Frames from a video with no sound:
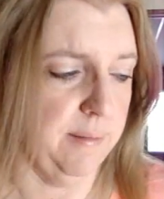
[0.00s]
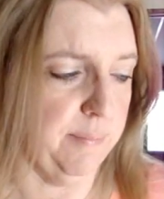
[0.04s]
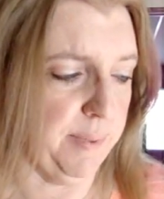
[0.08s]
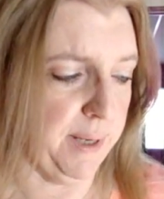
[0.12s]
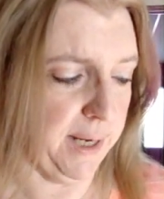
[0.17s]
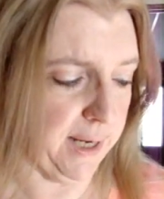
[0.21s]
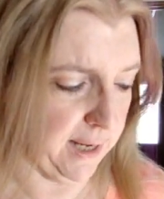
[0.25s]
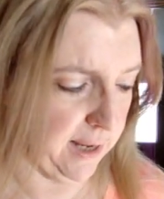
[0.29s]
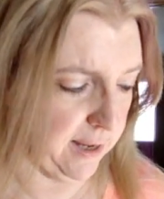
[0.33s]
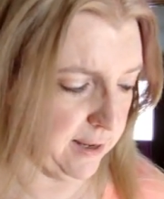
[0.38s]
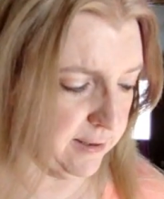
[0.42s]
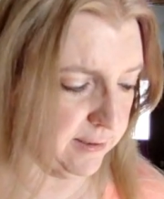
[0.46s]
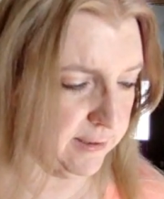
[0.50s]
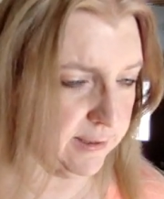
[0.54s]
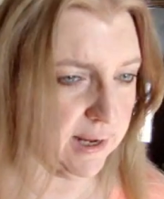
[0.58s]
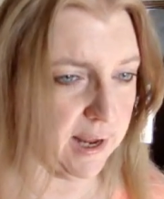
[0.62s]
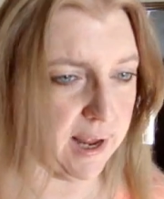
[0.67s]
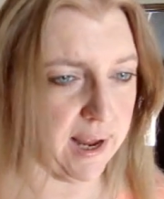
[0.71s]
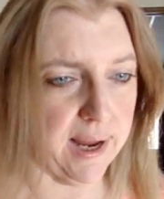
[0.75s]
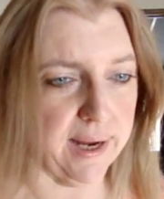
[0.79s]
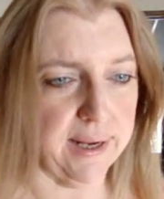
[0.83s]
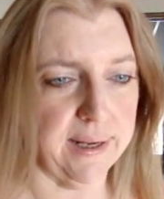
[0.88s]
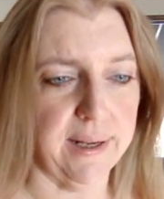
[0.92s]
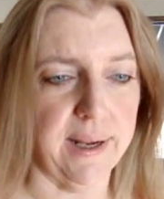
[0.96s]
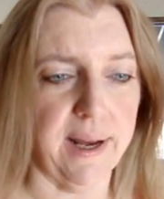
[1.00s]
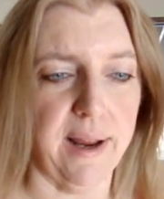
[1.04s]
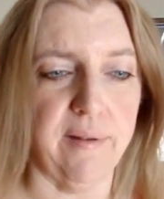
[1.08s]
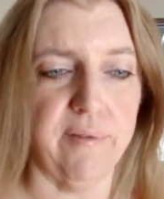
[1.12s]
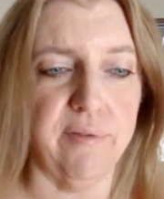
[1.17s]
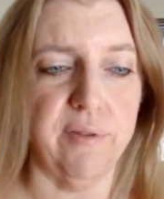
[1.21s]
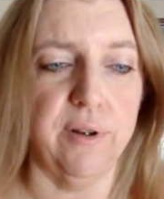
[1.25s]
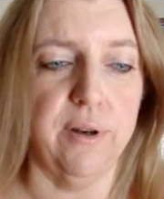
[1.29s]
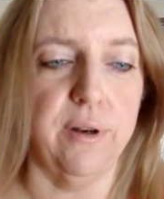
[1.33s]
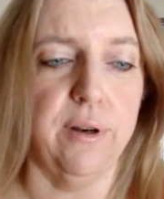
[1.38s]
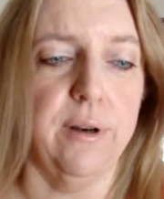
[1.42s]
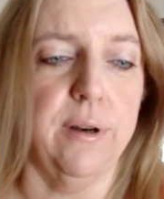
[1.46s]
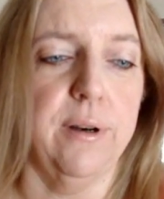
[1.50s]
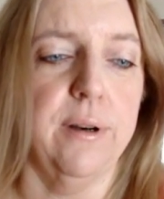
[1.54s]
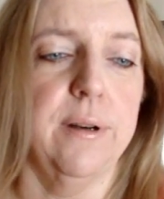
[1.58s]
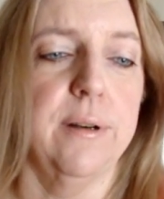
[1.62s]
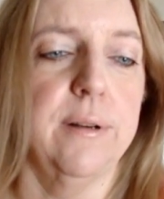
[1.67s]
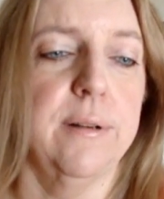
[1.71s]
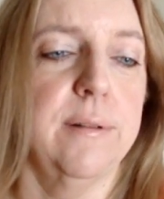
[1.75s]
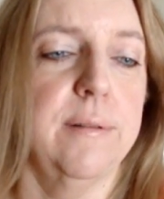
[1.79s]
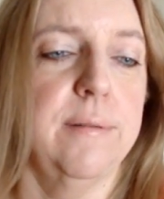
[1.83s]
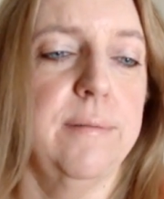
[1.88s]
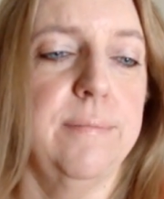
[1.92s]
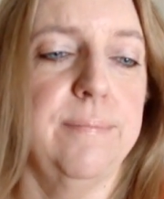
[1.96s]
because I
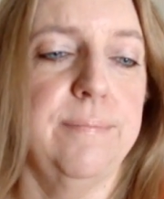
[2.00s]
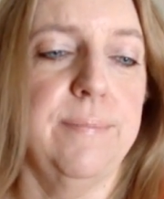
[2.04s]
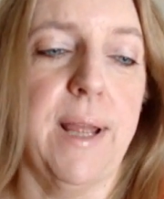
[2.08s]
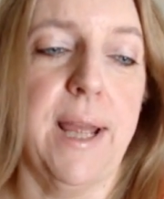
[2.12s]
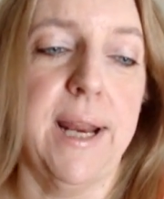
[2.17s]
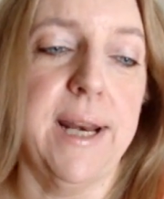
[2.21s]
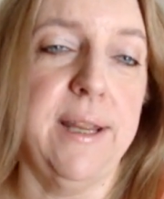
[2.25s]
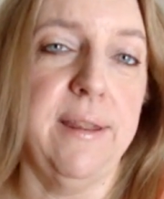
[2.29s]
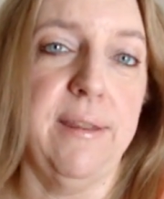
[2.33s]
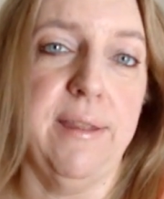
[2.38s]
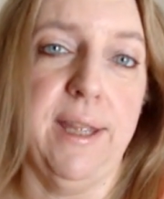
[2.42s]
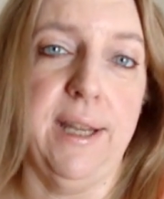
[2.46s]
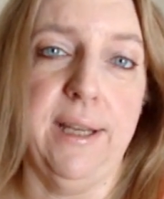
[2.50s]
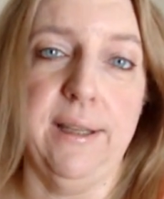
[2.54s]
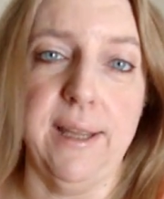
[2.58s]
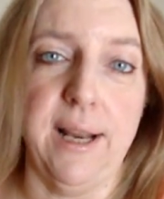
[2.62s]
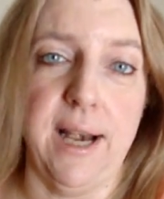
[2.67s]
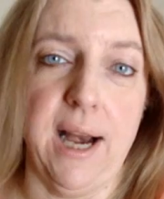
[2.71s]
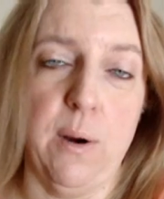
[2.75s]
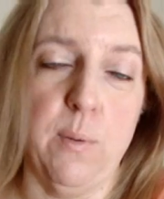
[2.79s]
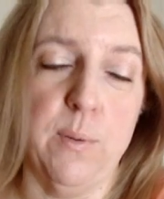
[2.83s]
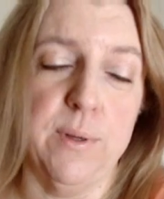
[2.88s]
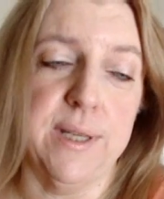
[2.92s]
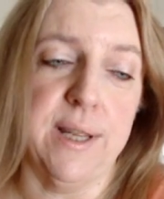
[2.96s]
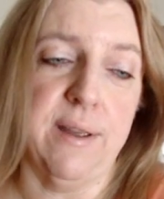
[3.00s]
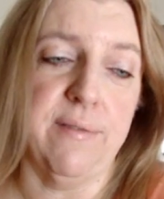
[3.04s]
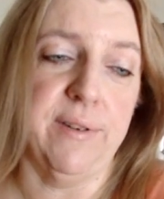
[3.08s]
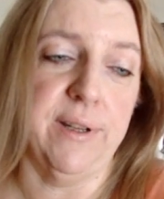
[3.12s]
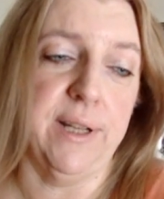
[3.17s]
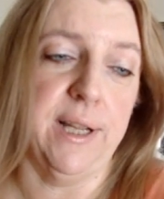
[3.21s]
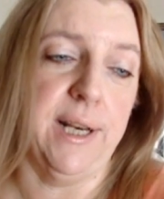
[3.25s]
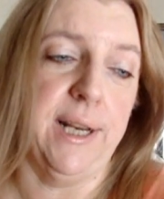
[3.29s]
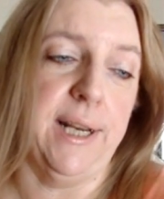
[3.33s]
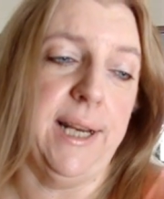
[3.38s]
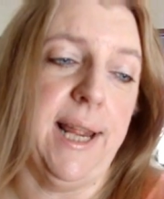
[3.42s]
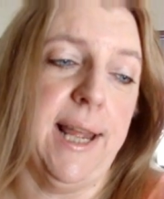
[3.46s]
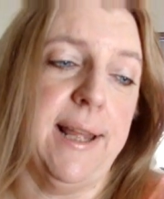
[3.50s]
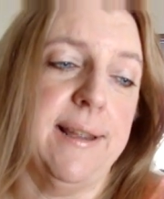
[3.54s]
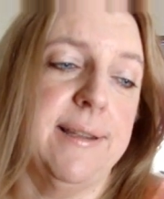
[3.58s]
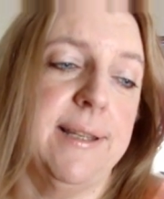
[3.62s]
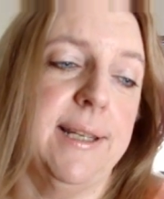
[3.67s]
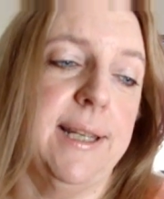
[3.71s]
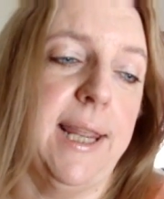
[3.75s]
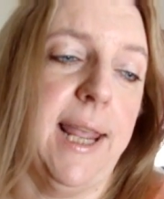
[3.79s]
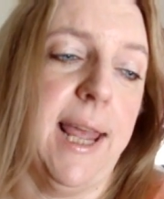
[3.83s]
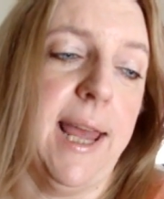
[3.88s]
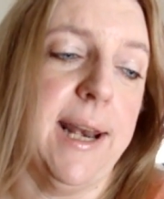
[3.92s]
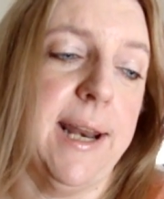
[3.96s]
never, I didn't think that I was ever going to get
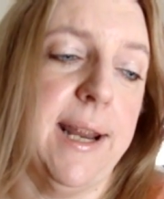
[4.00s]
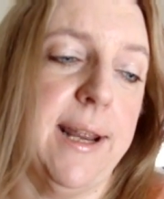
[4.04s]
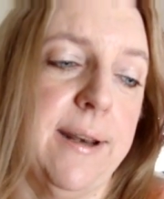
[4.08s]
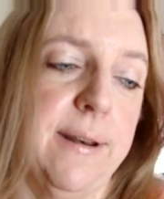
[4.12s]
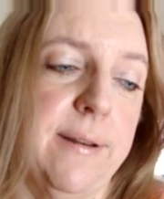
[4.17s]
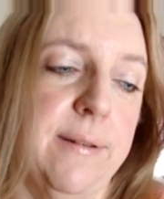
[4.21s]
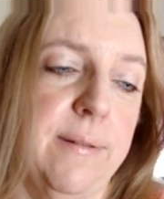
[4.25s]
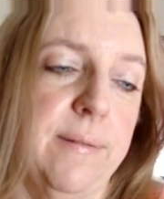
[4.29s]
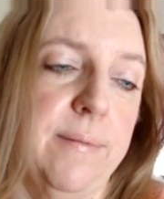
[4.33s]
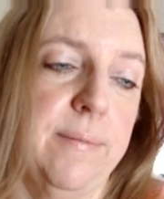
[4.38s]
to get it.